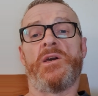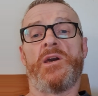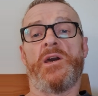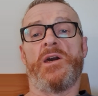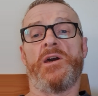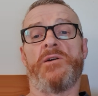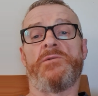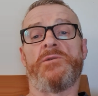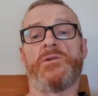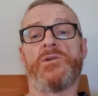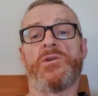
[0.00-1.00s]
At
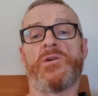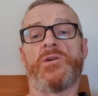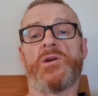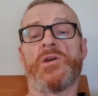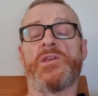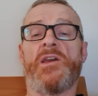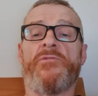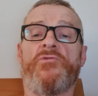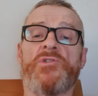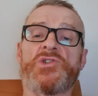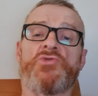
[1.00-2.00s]
the other
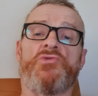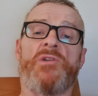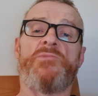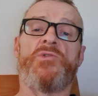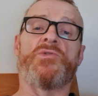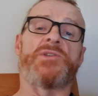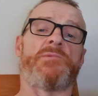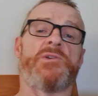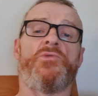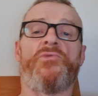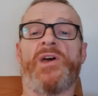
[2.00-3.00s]
extreme, you've got something
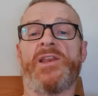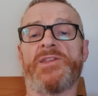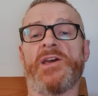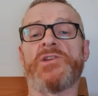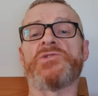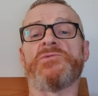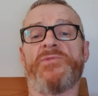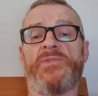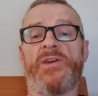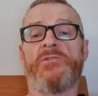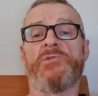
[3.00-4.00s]
called validation
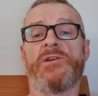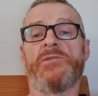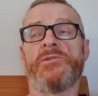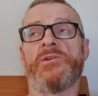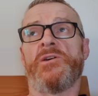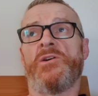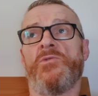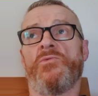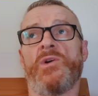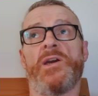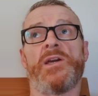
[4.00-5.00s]
theory,
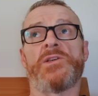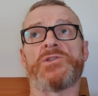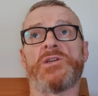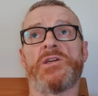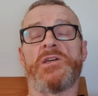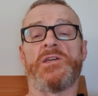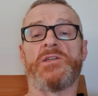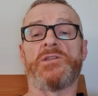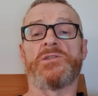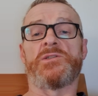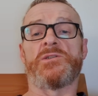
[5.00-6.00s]
which
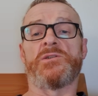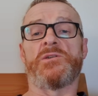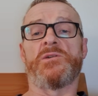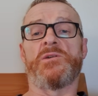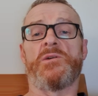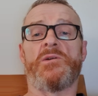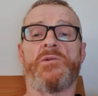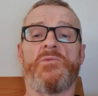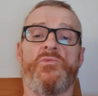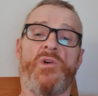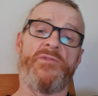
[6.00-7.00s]
is
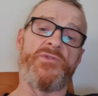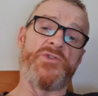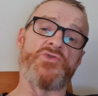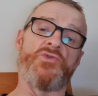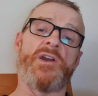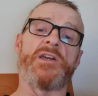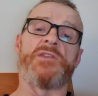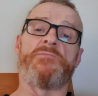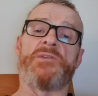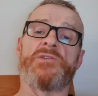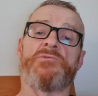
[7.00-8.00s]
rather than dragging them
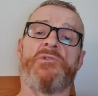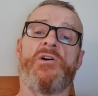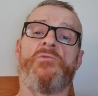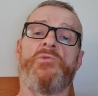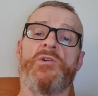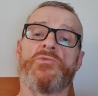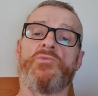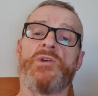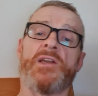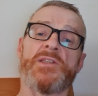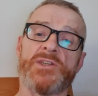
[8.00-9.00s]
into our world, we
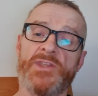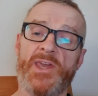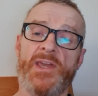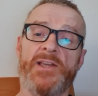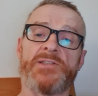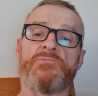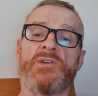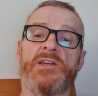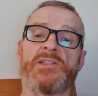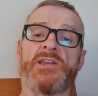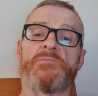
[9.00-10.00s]
enter theirs and we
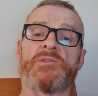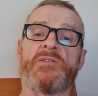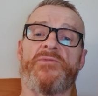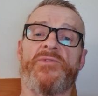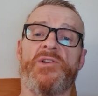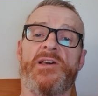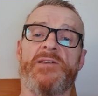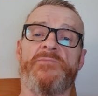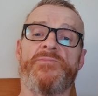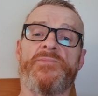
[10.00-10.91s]
accept it fully.